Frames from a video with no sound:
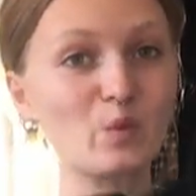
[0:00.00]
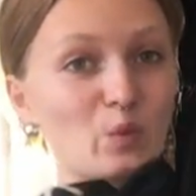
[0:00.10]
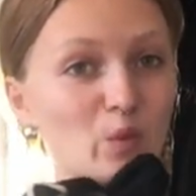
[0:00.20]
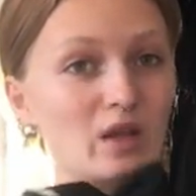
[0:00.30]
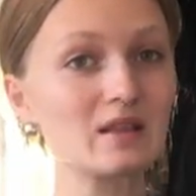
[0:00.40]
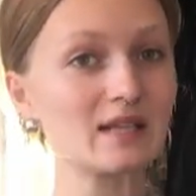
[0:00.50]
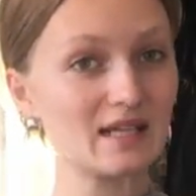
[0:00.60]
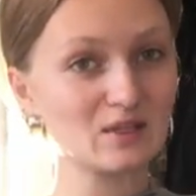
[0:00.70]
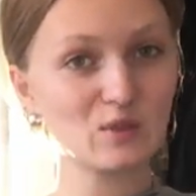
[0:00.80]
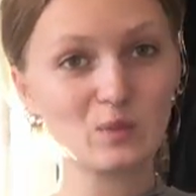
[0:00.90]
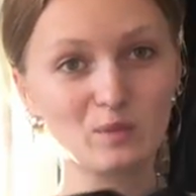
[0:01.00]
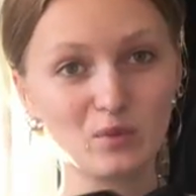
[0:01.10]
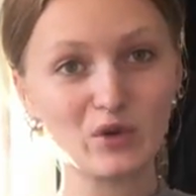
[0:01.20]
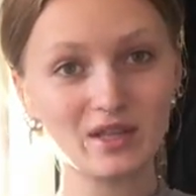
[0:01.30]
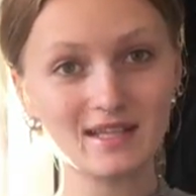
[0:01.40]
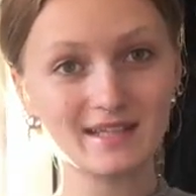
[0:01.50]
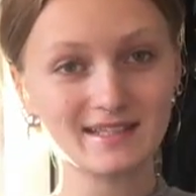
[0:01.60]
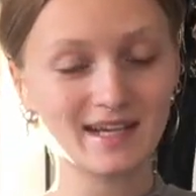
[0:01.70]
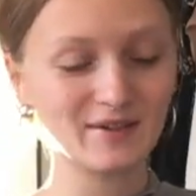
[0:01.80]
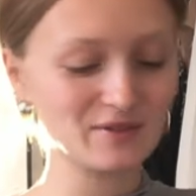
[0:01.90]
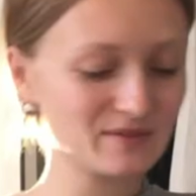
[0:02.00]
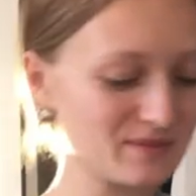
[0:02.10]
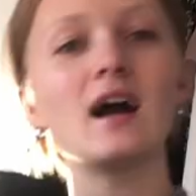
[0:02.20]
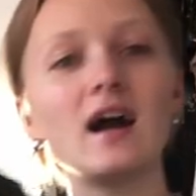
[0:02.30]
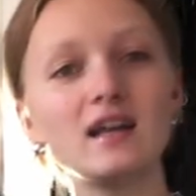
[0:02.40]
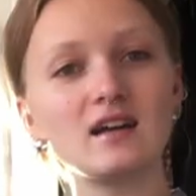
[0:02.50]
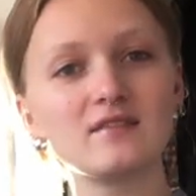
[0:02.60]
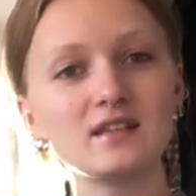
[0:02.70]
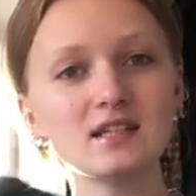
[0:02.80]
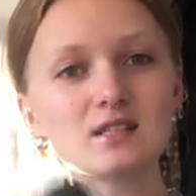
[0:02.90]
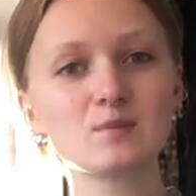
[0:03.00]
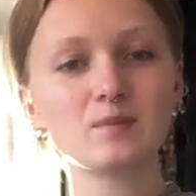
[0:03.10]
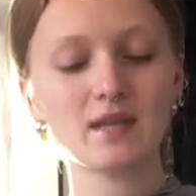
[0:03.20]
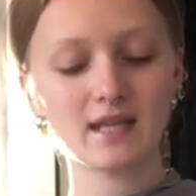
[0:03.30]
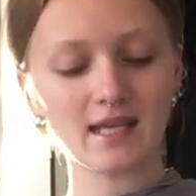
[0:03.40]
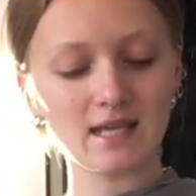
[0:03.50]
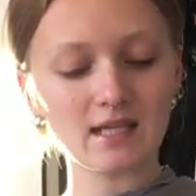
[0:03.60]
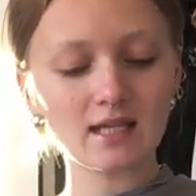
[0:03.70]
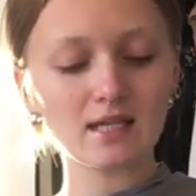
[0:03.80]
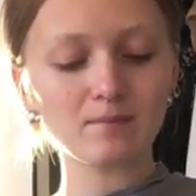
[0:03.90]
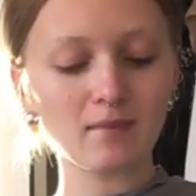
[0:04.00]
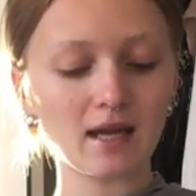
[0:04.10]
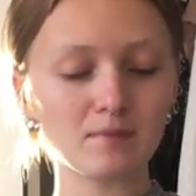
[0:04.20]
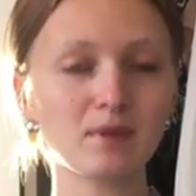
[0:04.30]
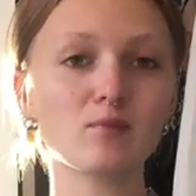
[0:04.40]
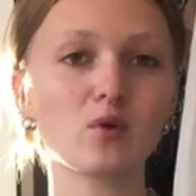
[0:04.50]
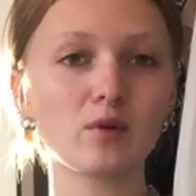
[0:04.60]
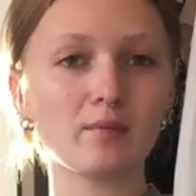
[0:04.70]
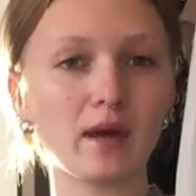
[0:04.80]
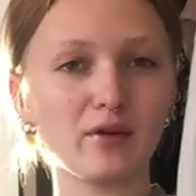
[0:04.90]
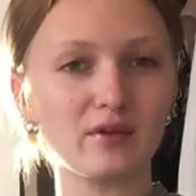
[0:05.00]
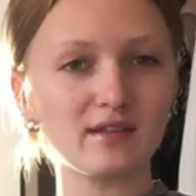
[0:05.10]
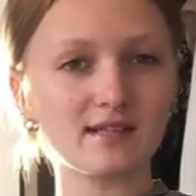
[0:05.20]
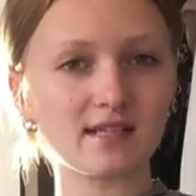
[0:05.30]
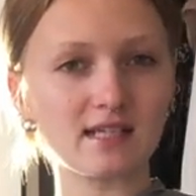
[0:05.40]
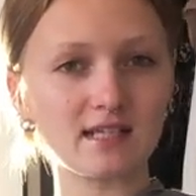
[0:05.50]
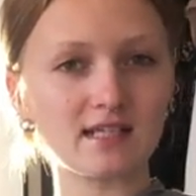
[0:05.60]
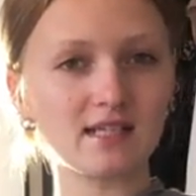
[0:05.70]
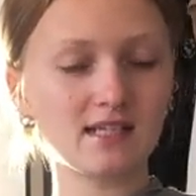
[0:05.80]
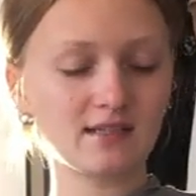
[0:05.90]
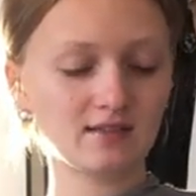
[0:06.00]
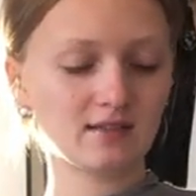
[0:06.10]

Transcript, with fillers: we'll need to boil that down I love this but again it might be more Paris than Italy